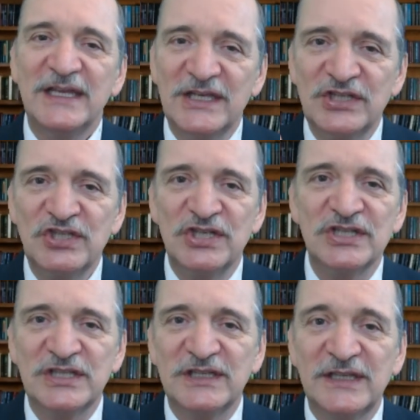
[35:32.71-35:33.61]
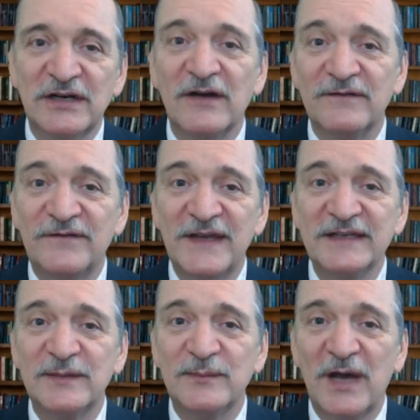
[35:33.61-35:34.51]
It's just that they're a
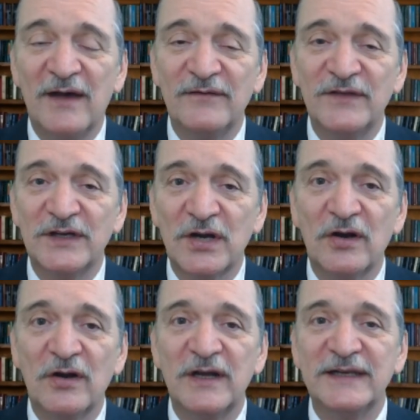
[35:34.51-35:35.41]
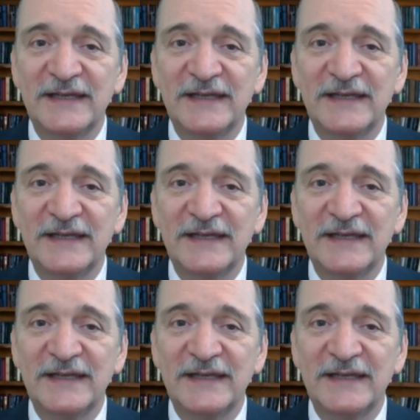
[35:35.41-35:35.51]
victim of the current